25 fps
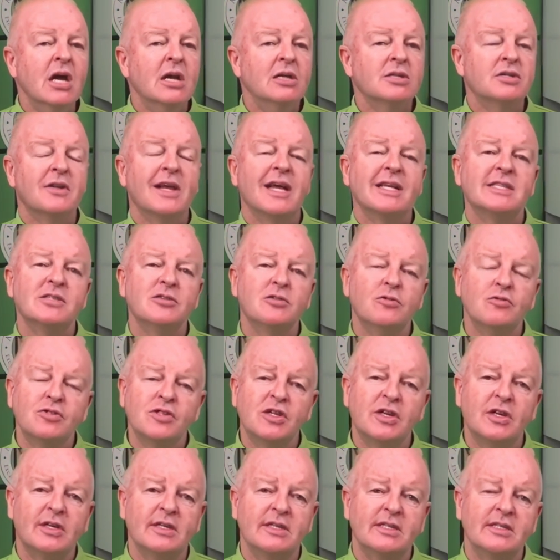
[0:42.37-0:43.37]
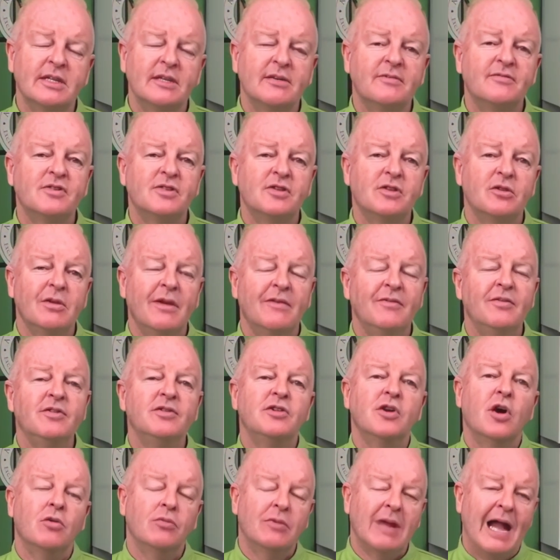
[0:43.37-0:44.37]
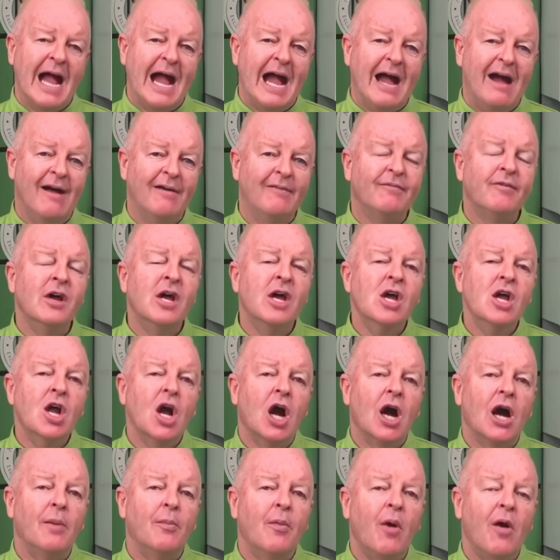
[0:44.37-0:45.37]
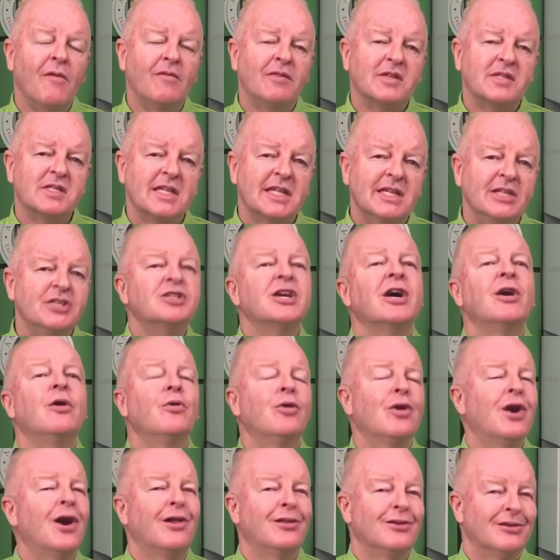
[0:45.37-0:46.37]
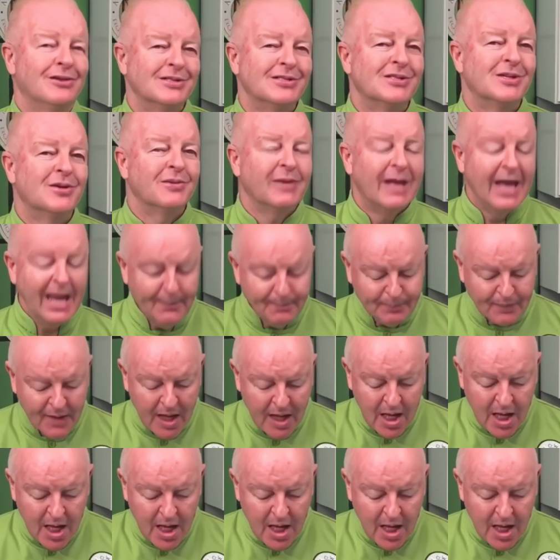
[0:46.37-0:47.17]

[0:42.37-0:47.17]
So that's an alternative to if you don't have obviously gel colors, okay?